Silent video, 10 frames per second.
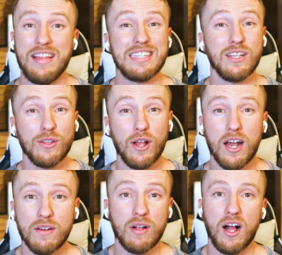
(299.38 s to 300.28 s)
that's a
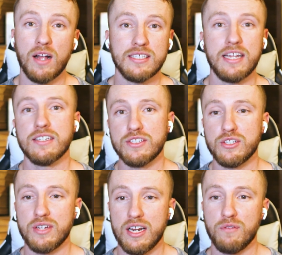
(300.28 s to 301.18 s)
lot of content
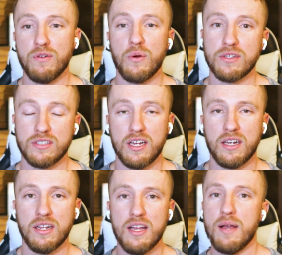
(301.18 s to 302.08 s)
to kind of focus
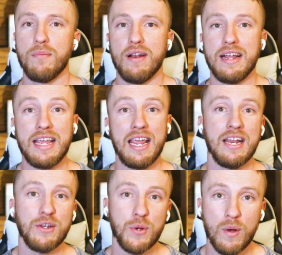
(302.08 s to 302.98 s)
on. But I
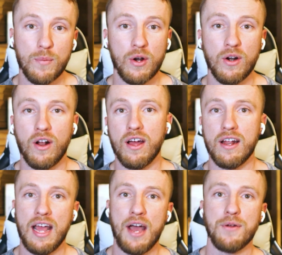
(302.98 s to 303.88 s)
can do a webinar
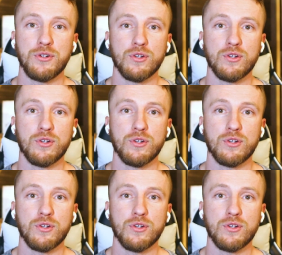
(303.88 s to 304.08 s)
on how to